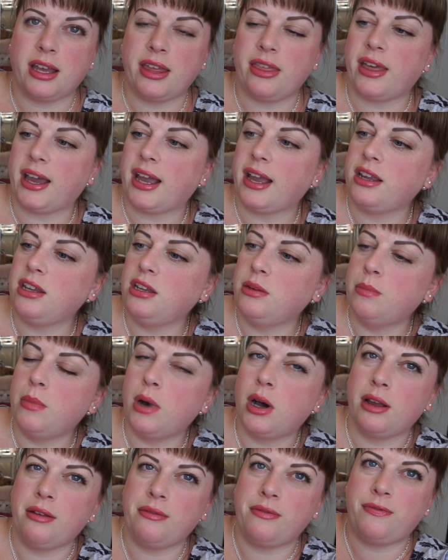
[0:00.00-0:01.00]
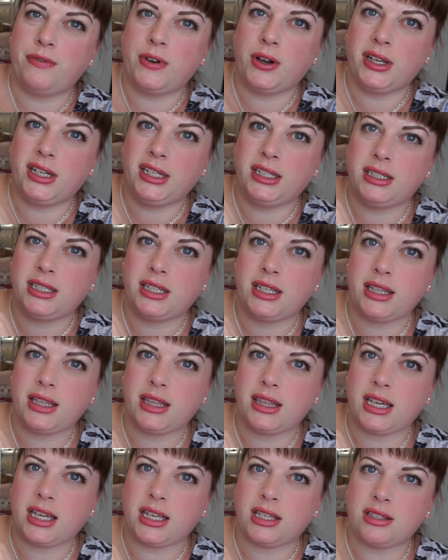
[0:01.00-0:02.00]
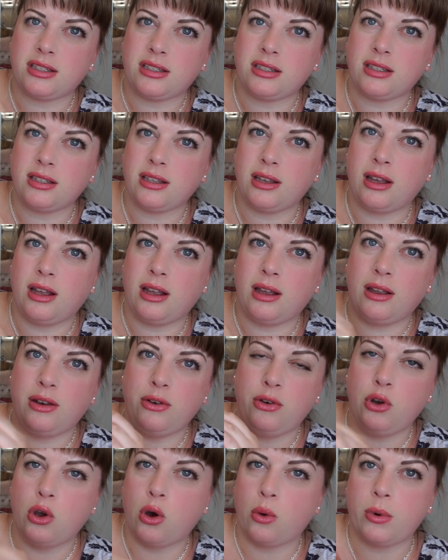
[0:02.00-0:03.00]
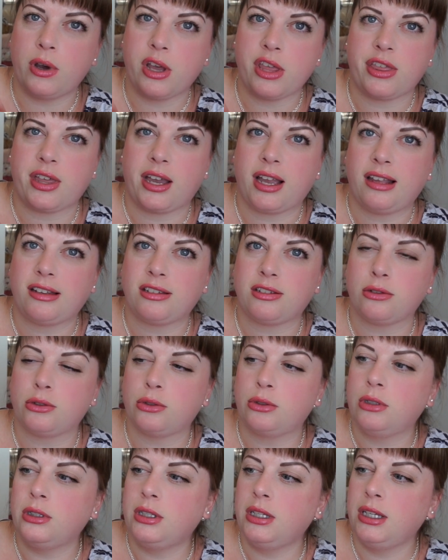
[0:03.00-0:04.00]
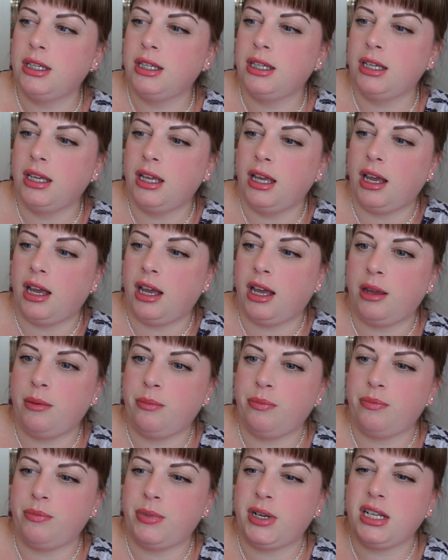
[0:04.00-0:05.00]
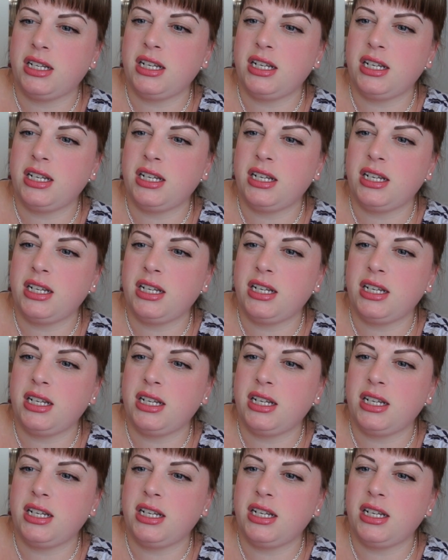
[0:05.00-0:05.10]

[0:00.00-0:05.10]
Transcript: like that, you might find this not worth the hassle. But